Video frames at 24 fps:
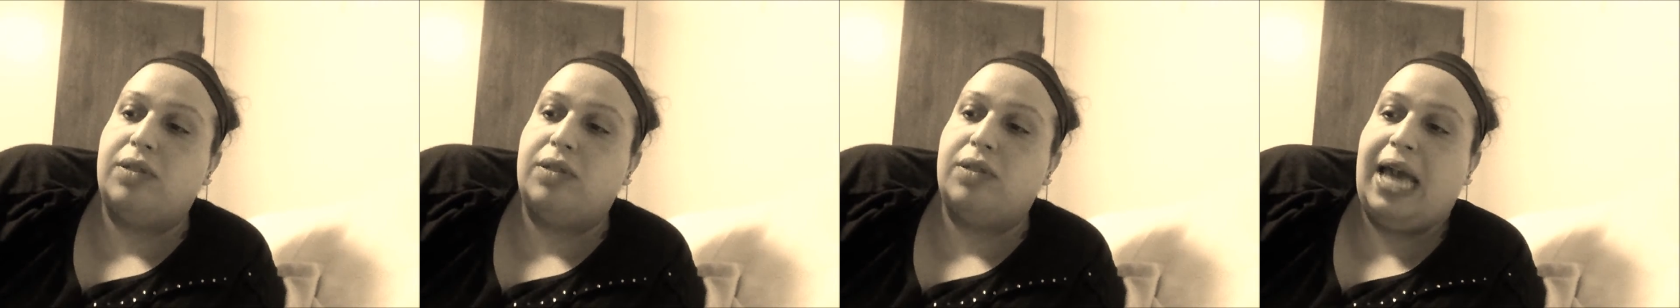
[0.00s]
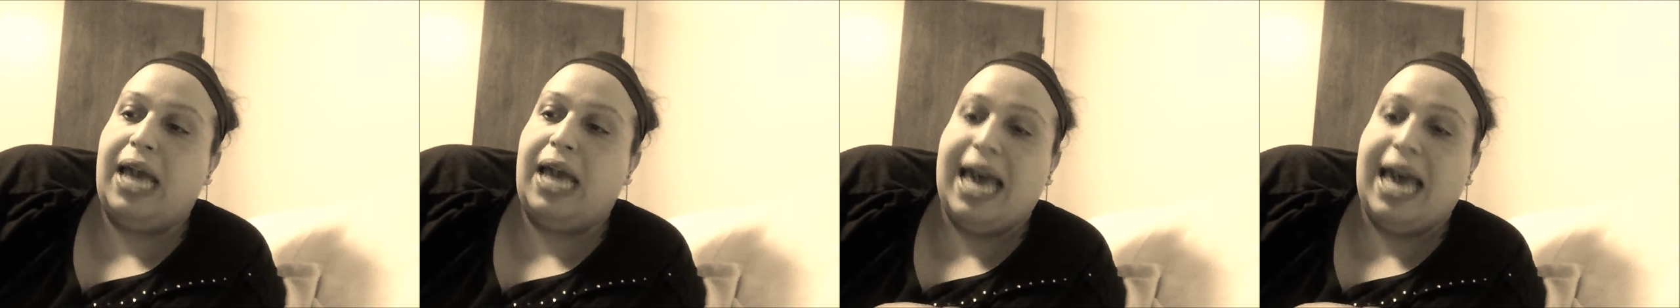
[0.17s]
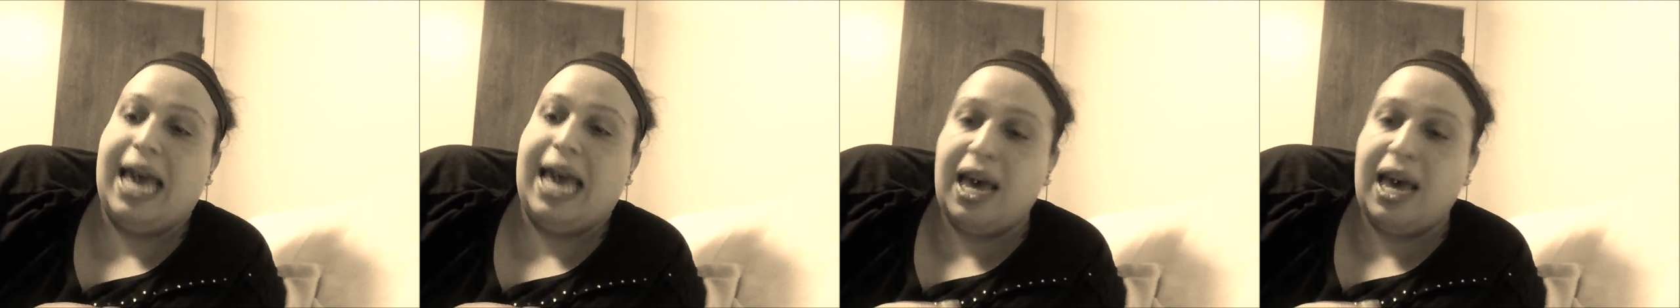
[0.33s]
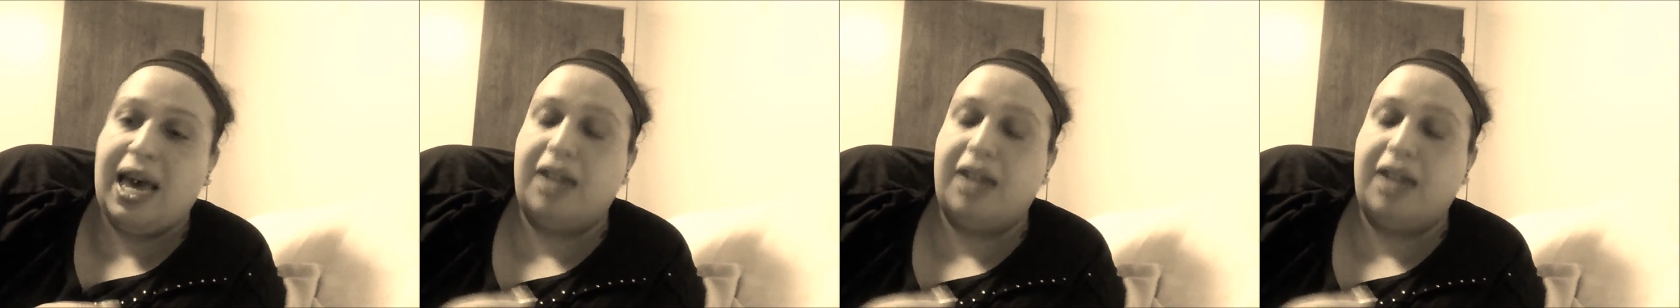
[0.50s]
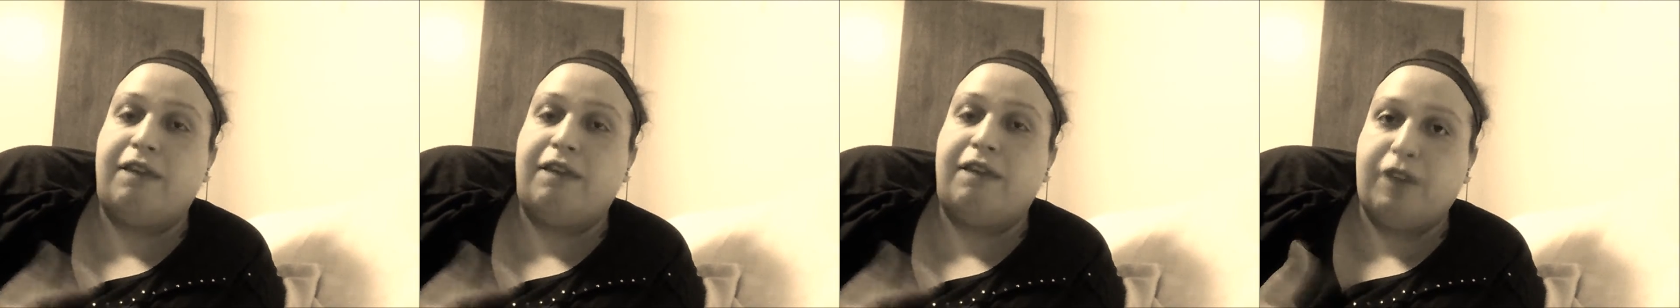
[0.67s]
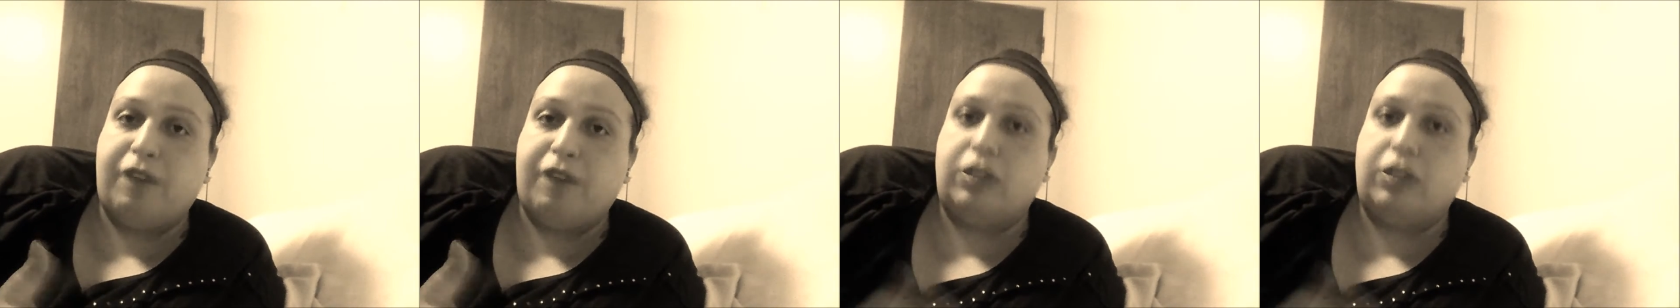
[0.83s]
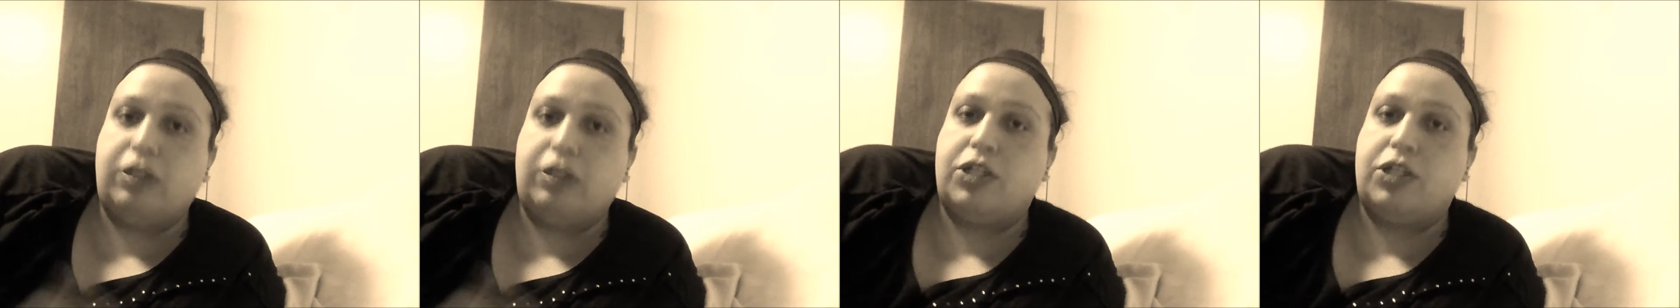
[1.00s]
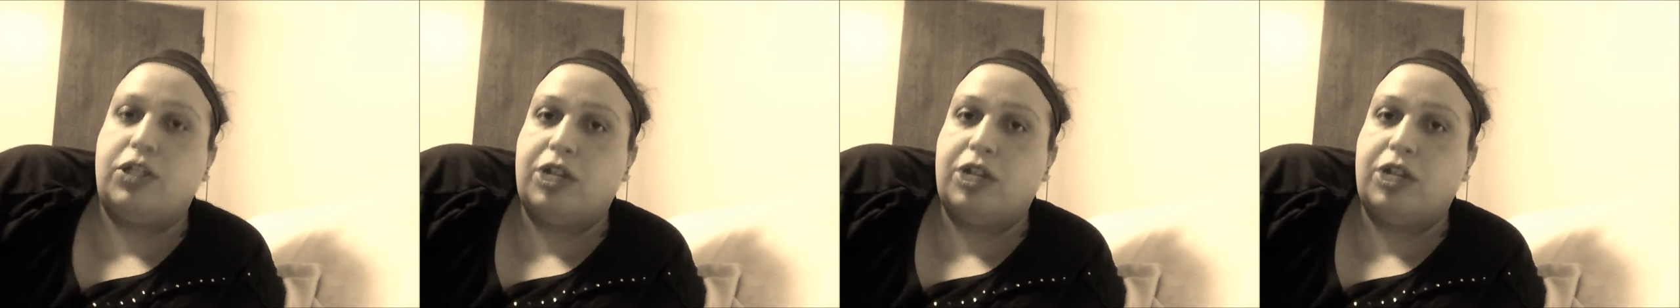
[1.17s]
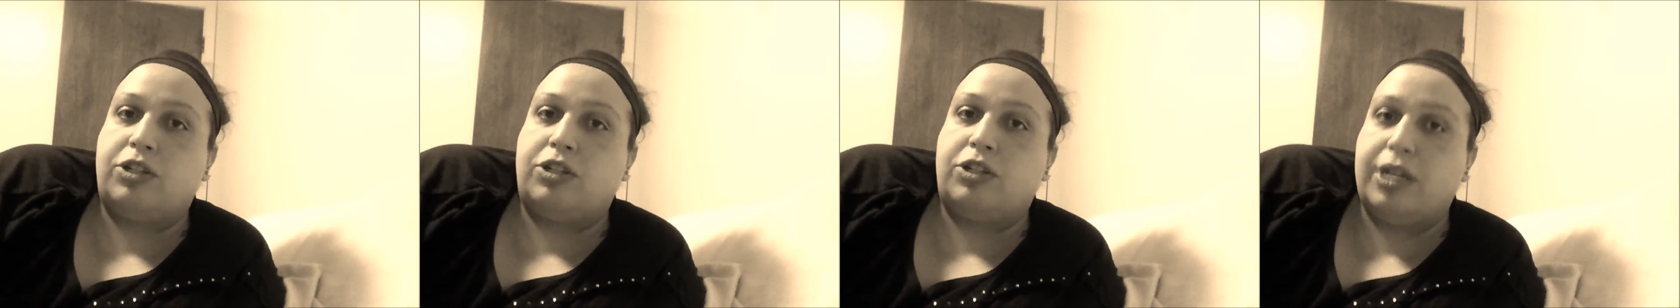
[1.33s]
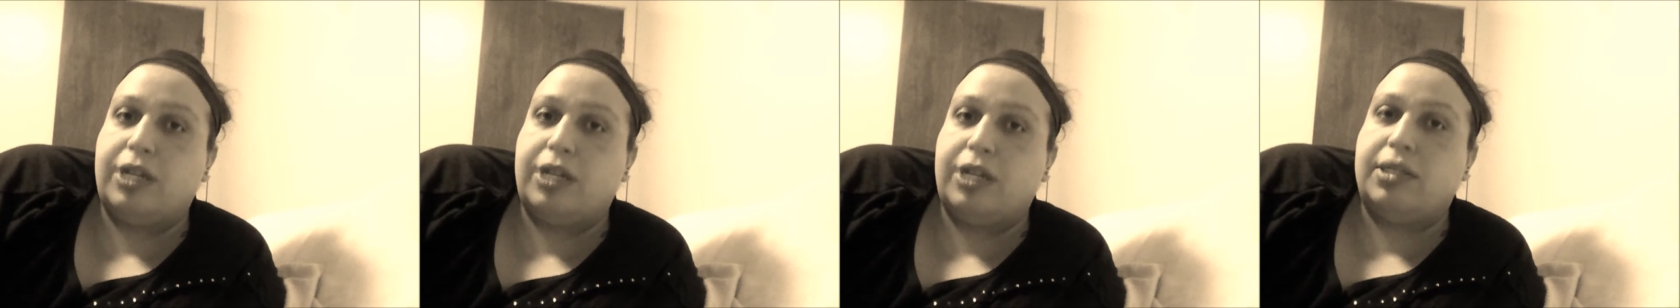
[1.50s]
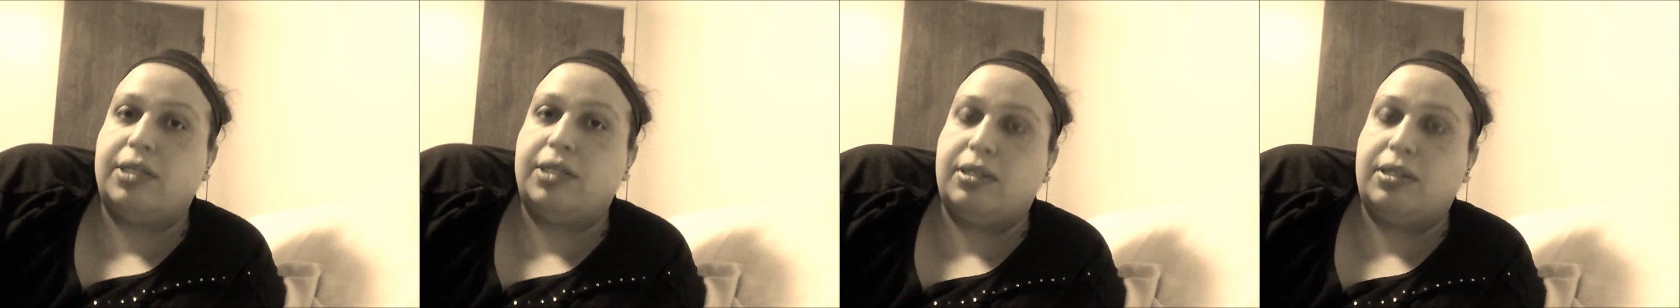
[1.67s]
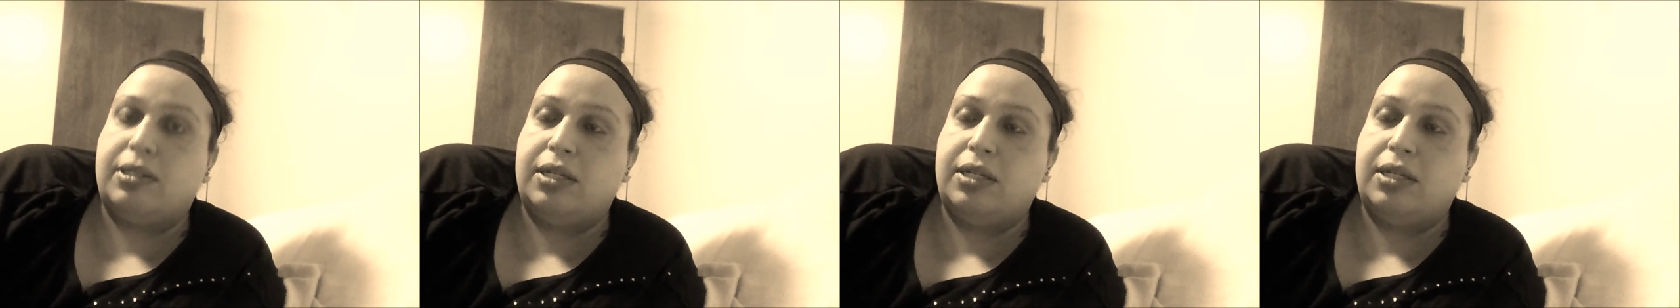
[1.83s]
had a fairly sheltered
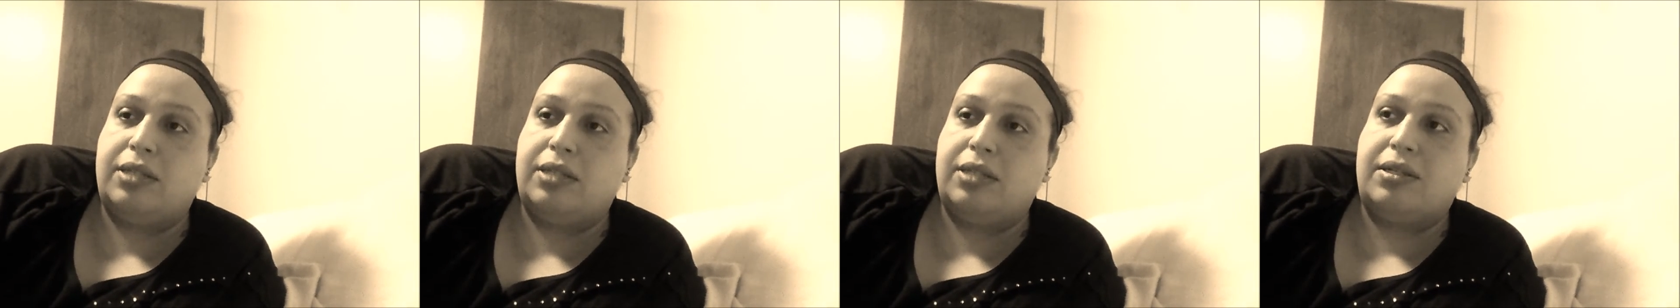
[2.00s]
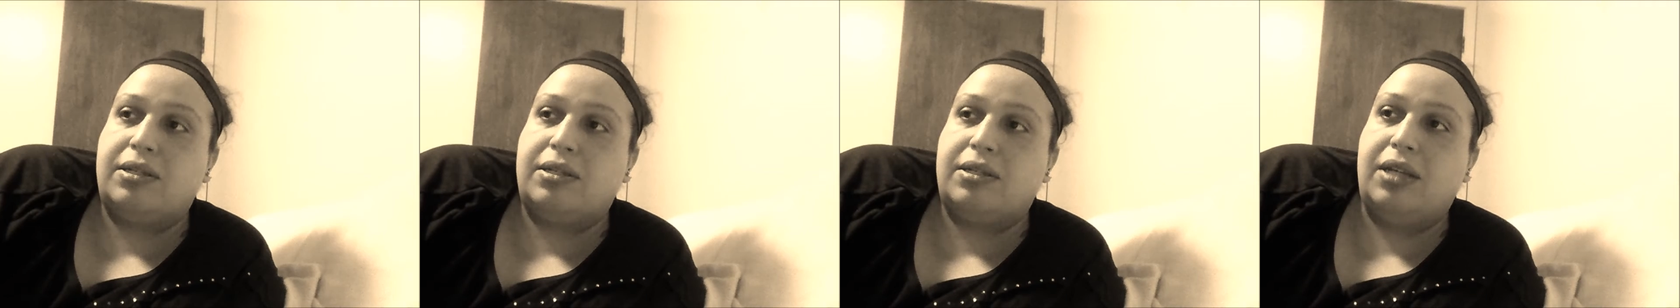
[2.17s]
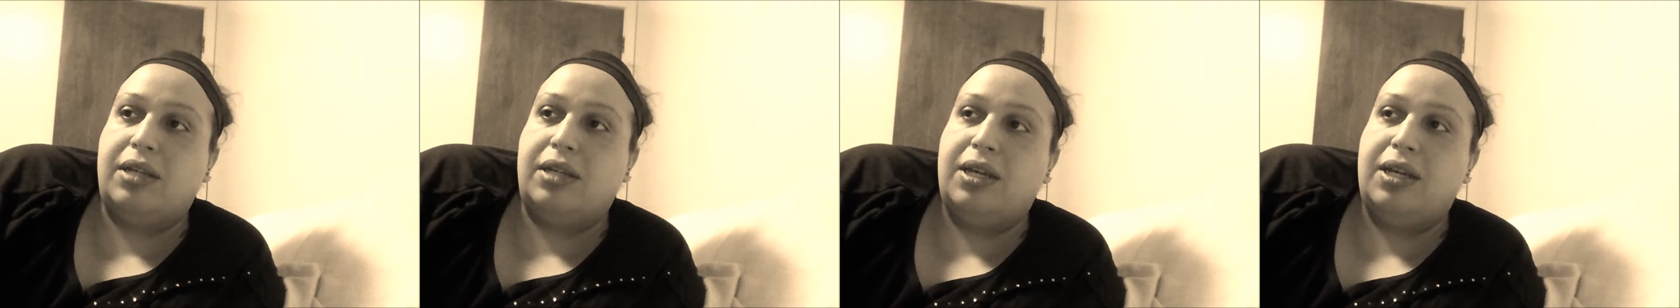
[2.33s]
existence